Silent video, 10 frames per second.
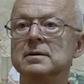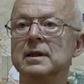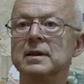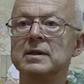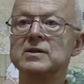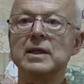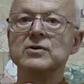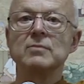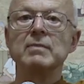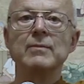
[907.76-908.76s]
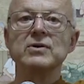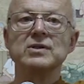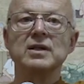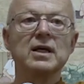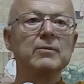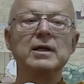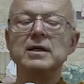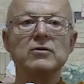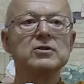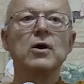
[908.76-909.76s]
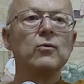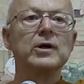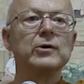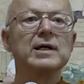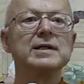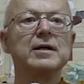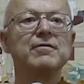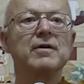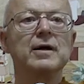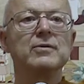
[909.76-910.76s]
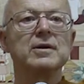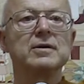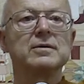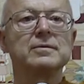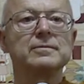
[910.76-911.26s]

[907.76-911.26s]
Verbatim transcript: And this, these are members of the committee you don't want to identify with.